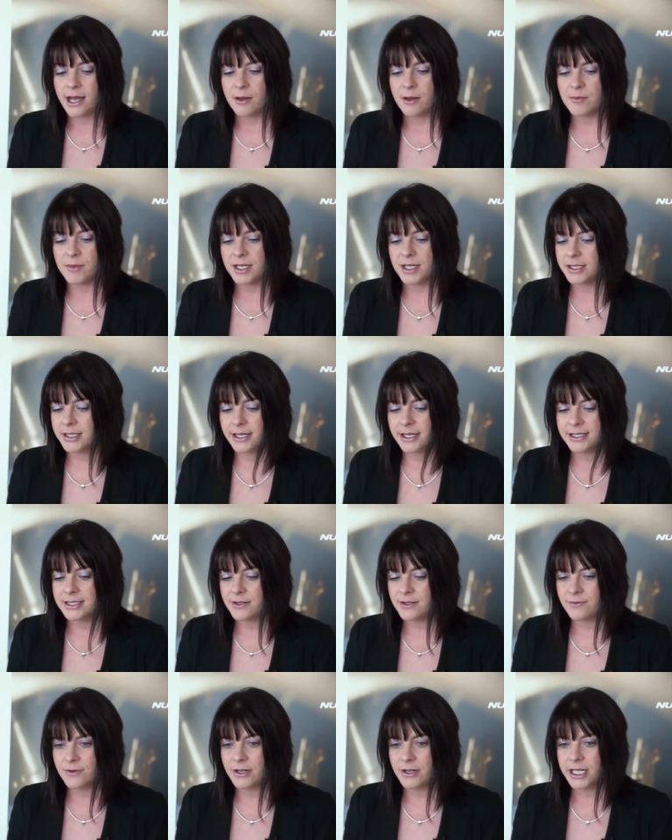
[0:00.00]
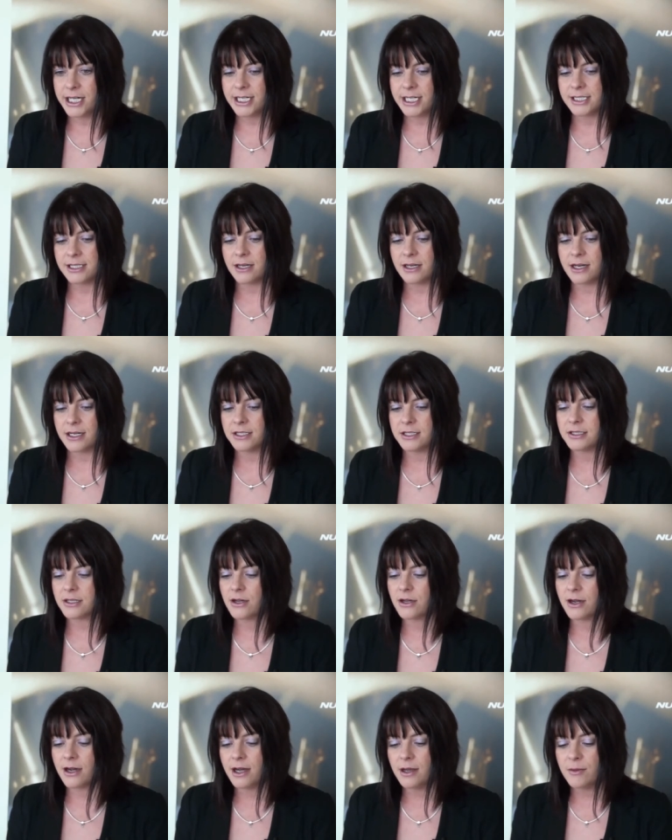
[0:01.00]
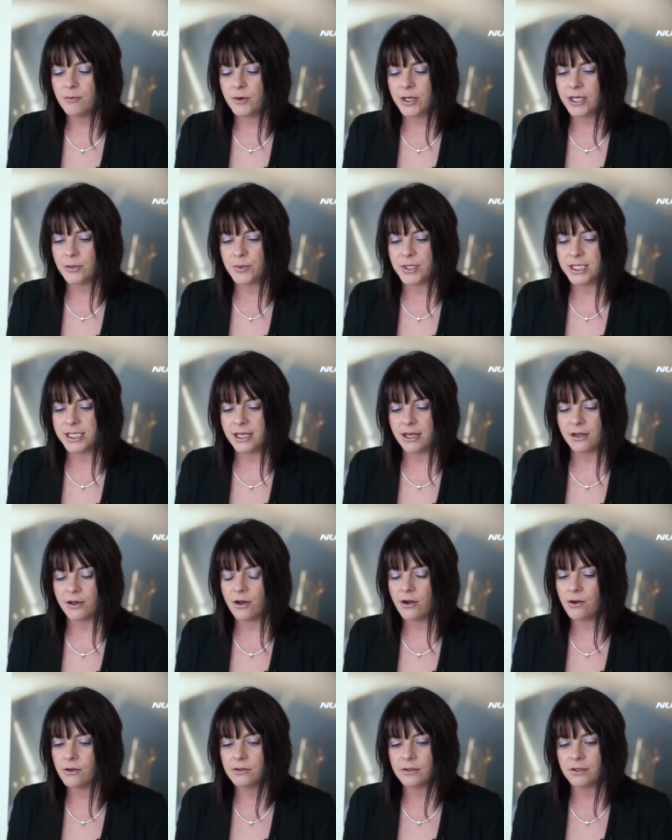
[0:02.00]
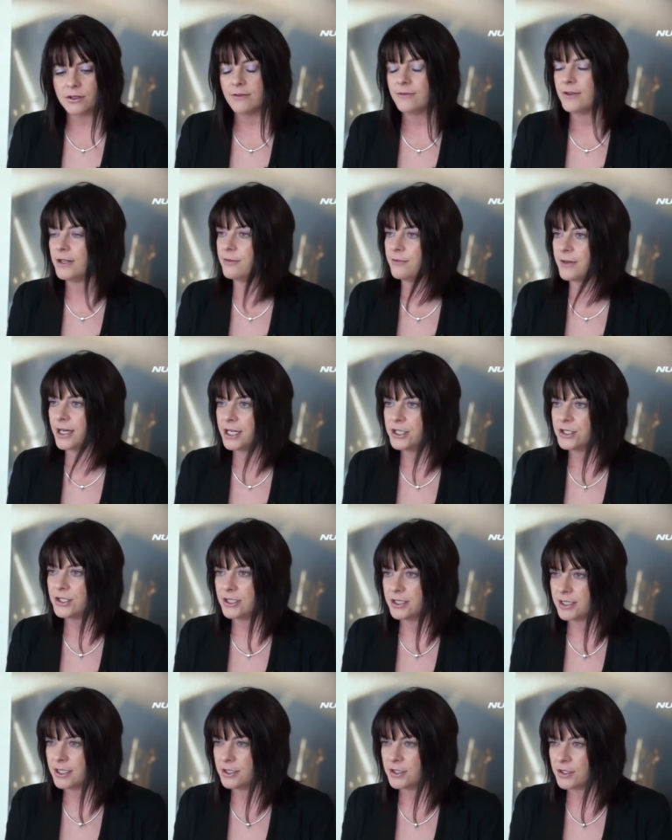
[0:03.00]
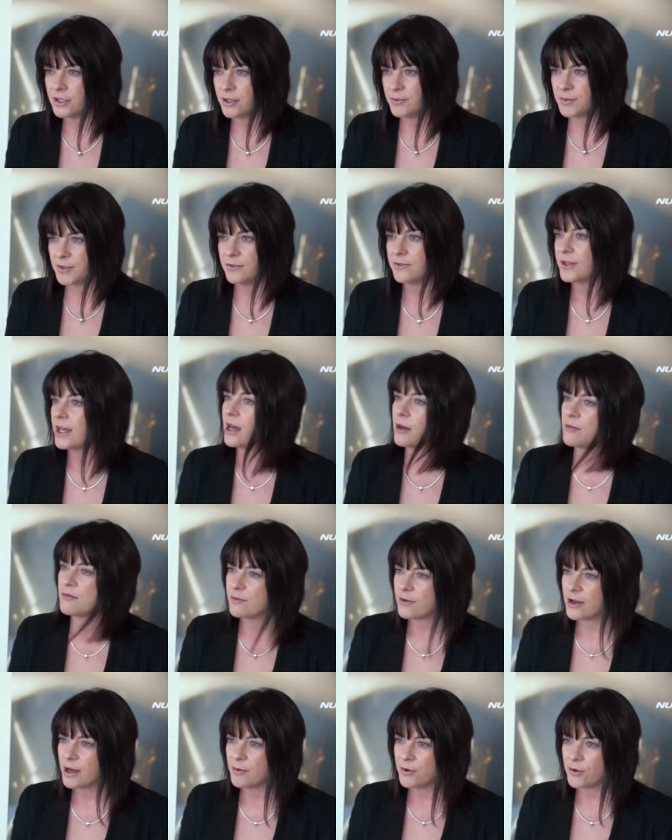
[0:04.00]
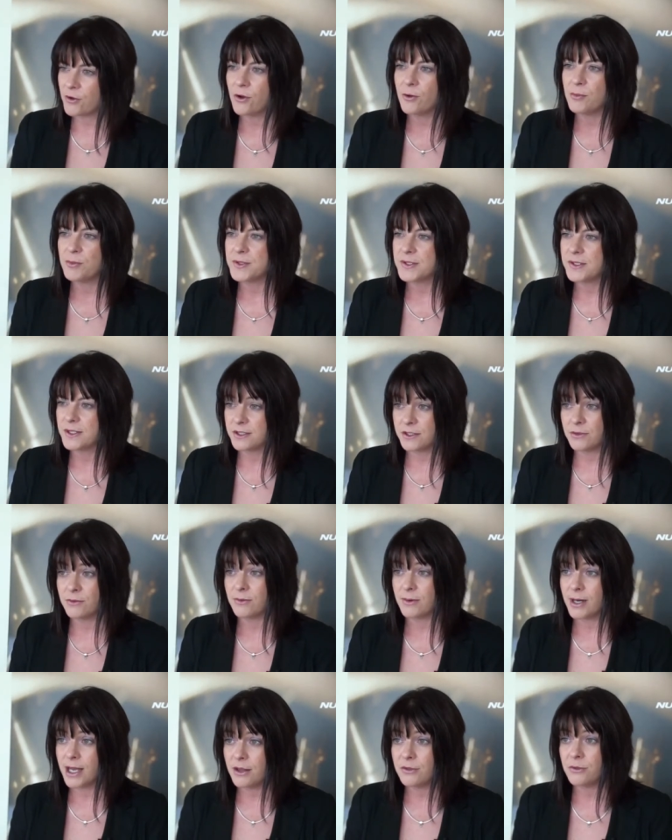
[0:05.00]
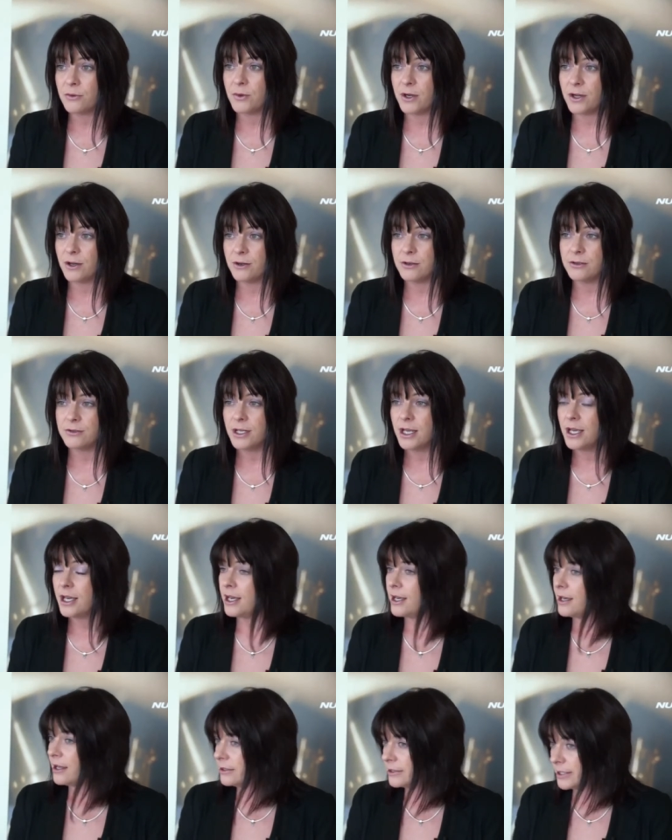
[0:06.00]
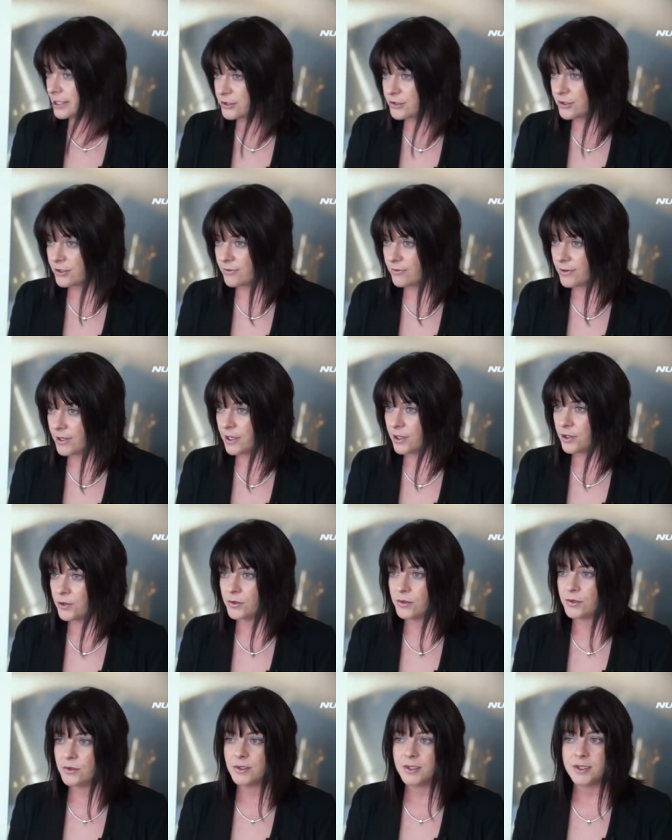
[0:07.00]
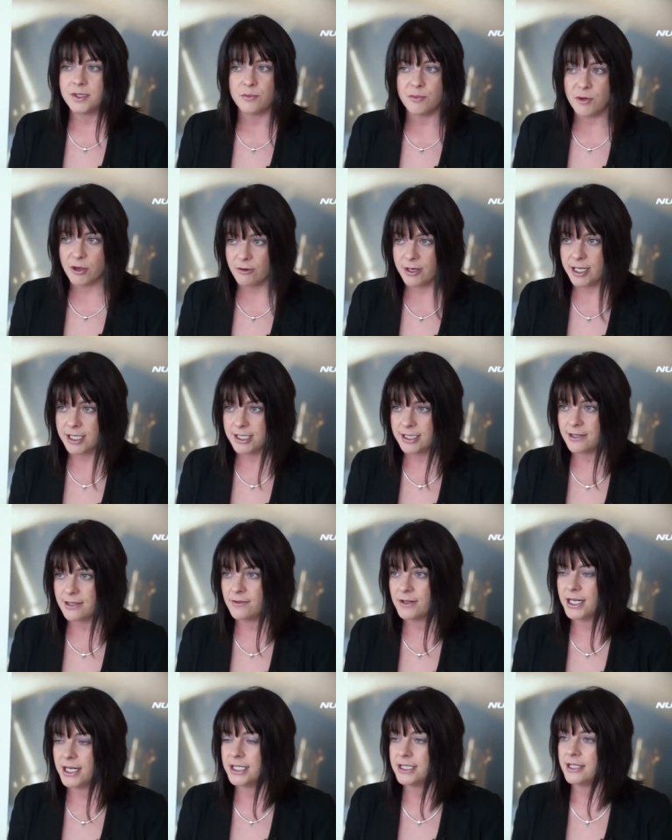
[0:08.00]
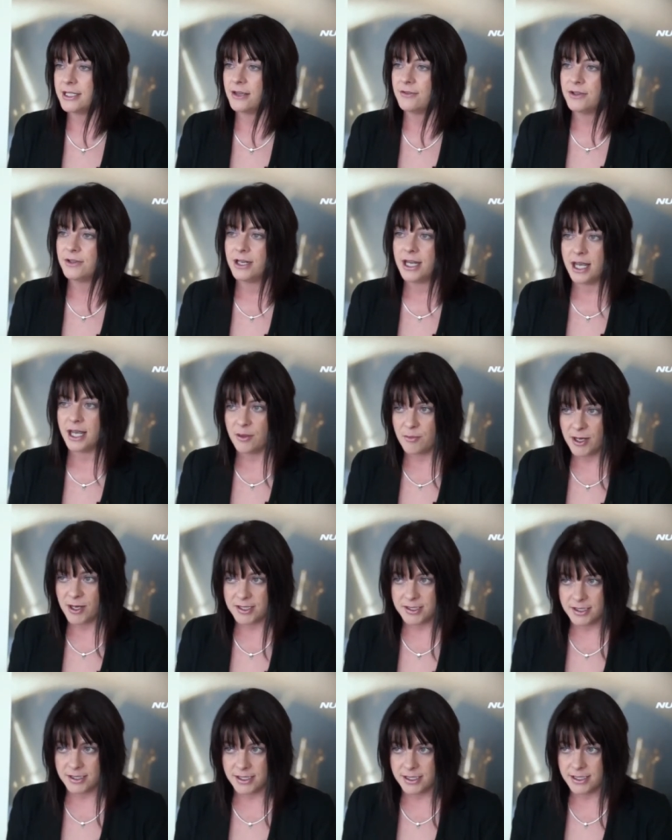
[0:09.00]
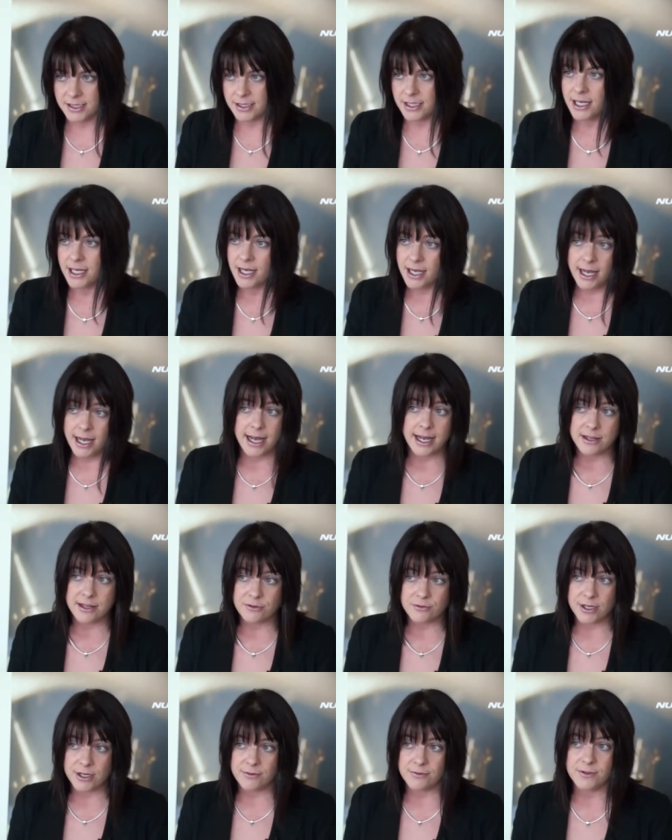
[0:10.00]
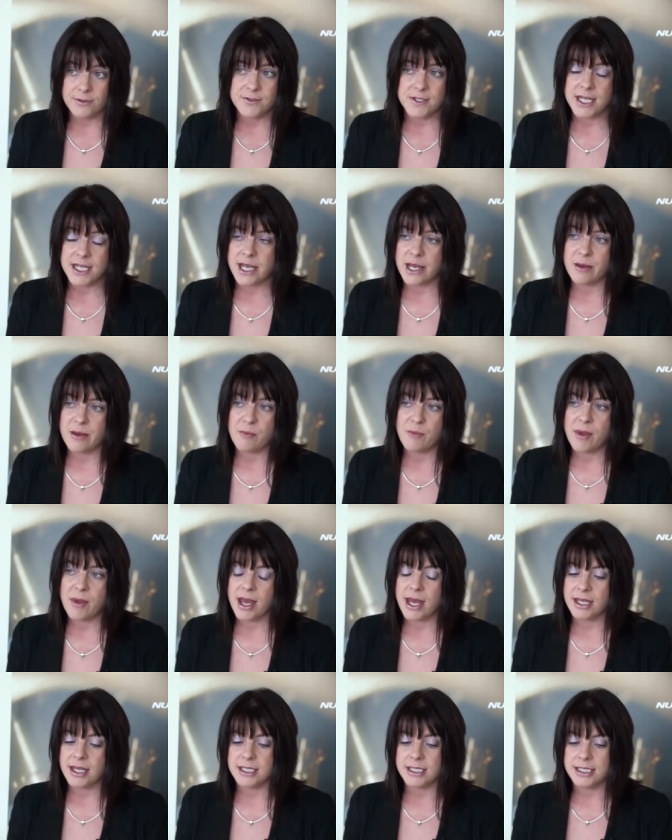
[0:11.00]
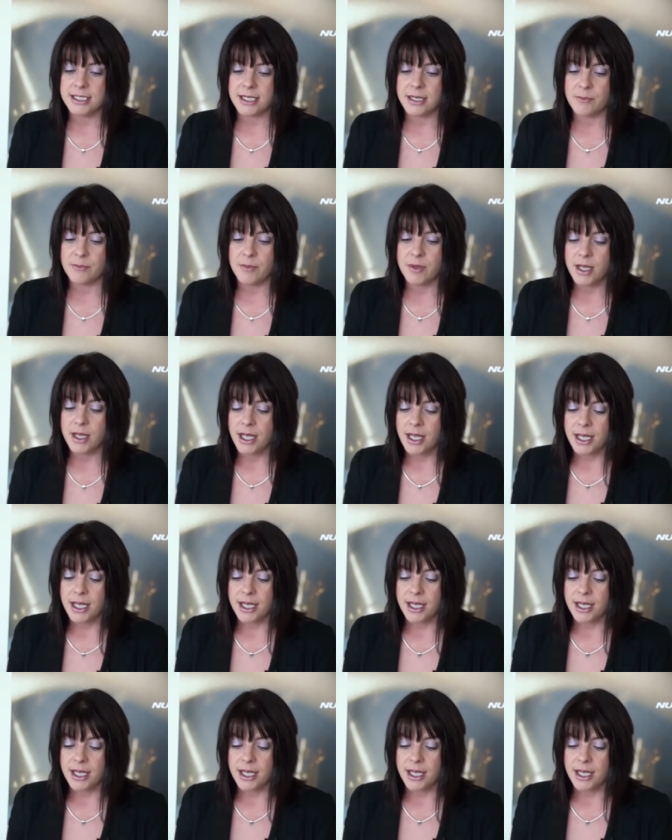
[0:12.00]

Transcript: Um, it, it's a very exciting time. We're, we're seeing a whole lot of innovations in terms of carbon fibre composites from around the world, electric vehicles, the Boeing seven eighty-seven, Airbuses A three fifty M, and um,